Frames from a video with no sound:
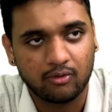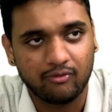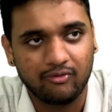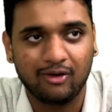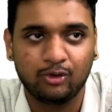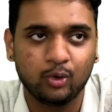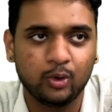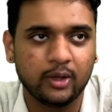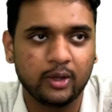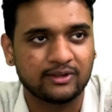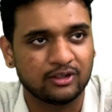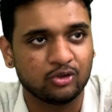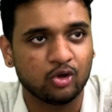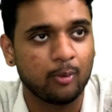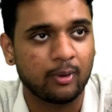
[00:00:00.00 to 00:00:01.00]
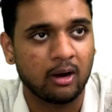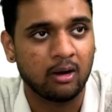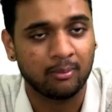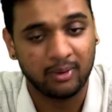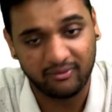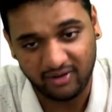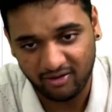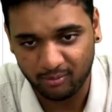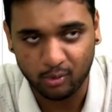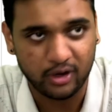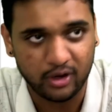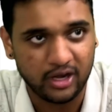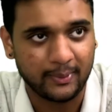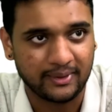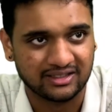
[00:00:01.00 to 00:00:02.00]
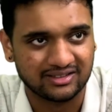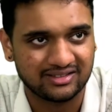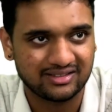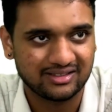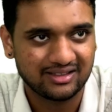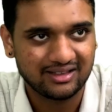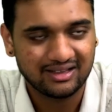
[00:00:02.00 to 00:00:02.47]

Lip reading: We have 2 equations, no problem, but we have more equations.